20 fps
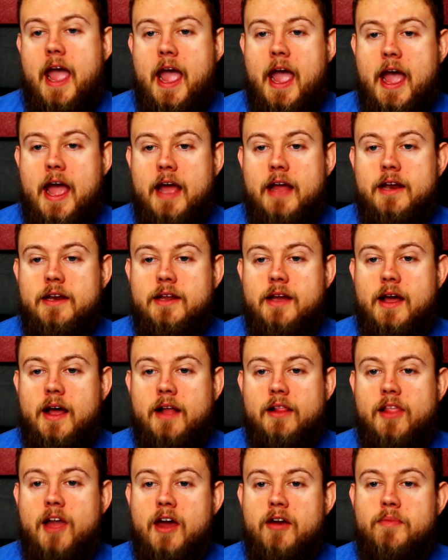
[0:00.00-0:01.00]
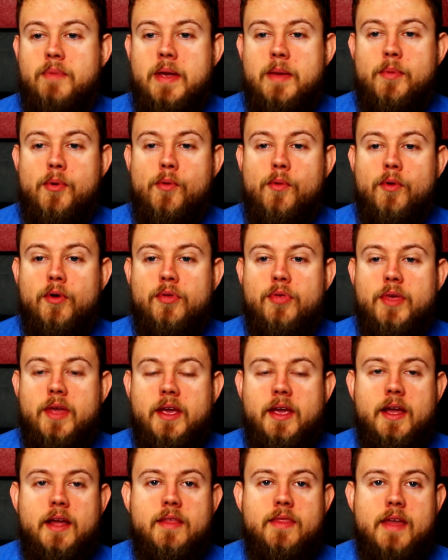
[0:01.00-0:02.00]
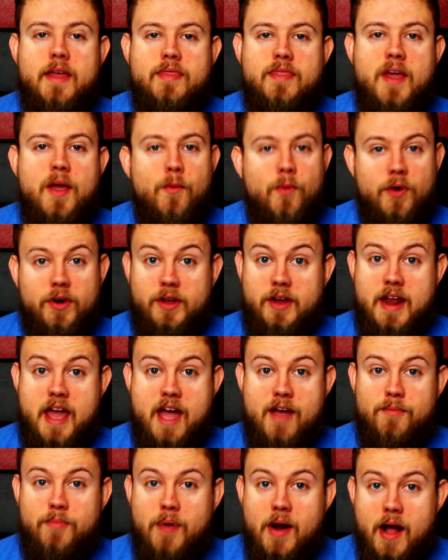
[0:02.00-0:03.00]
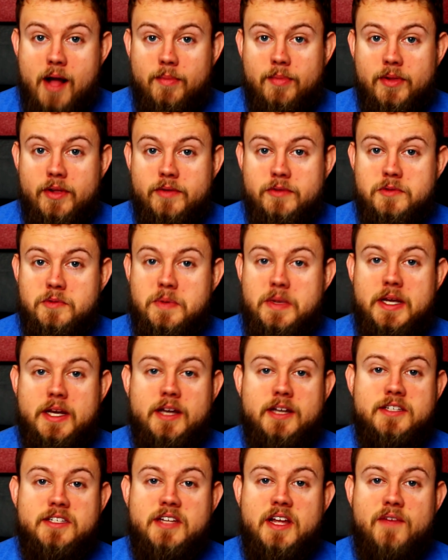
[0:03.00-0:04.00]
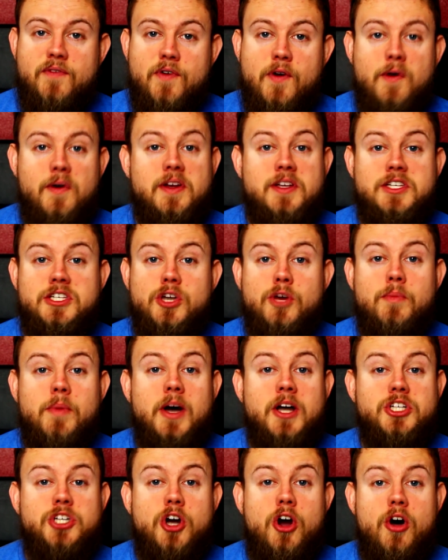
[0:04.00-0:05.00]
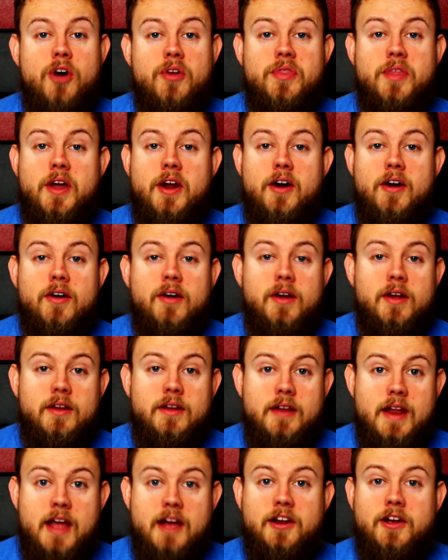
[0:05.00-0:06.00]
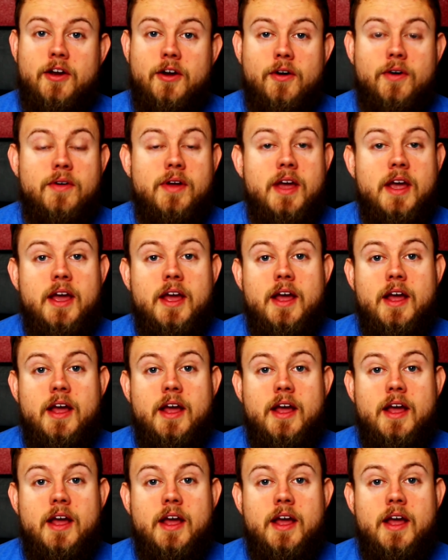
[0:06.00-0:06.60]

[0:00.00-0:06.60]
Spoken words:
And a lot of people were thinking that they weren't going to have problems because they focus so much on their net code.